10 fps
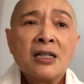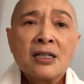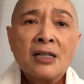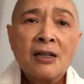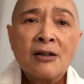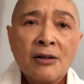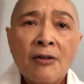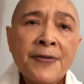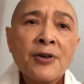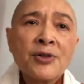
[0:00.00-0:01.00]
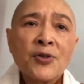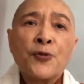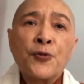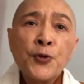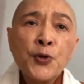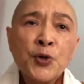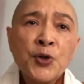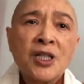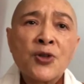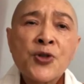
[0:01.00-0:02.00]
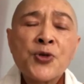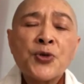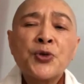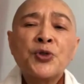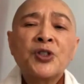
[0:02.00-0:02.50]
you know, of course, food through